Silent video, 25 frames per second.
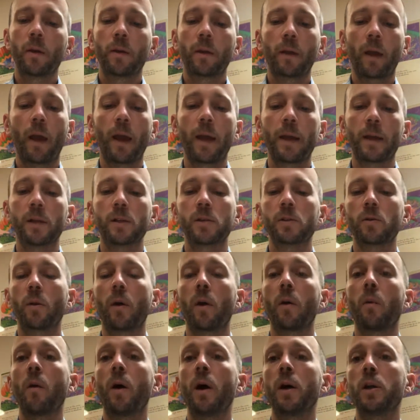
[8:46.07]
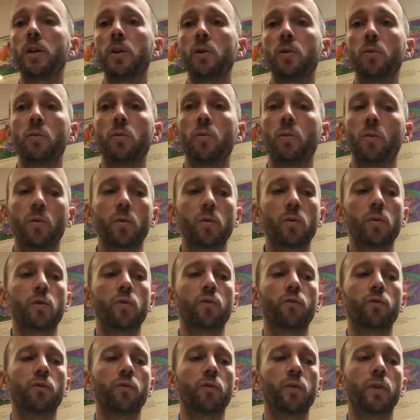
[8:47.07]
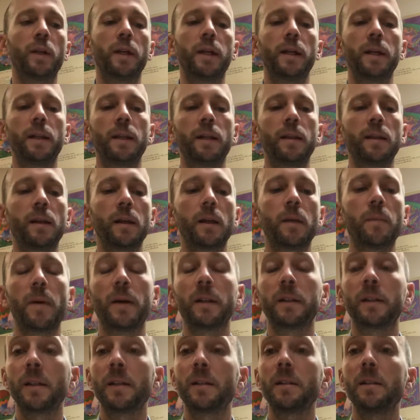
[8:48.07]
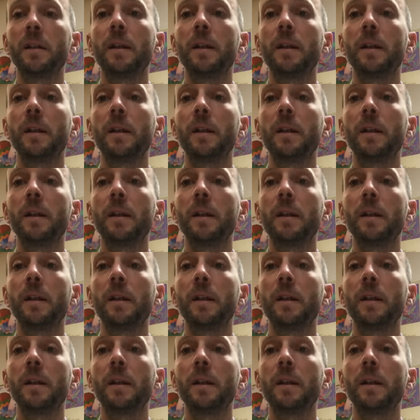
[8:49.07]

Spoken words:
Okay, so I want you to really think about this,